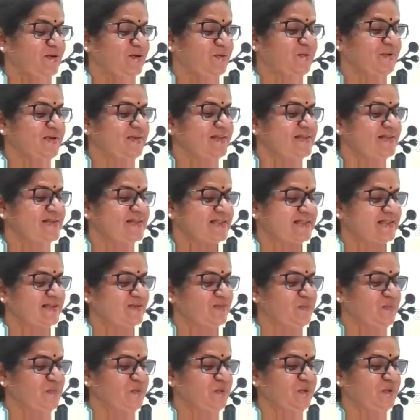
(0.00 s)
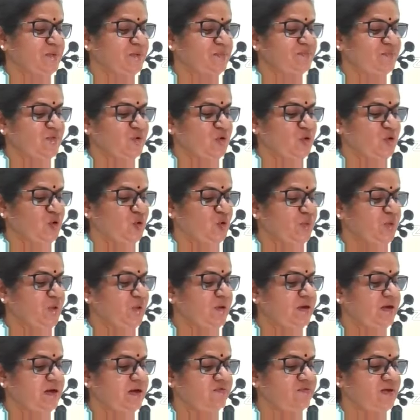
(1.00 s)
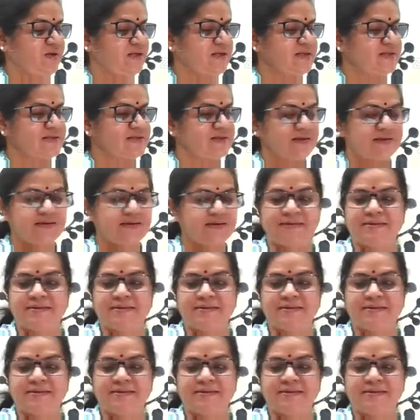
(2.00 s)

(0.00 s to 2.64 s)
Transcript: wrote this poem. Hope you loved it.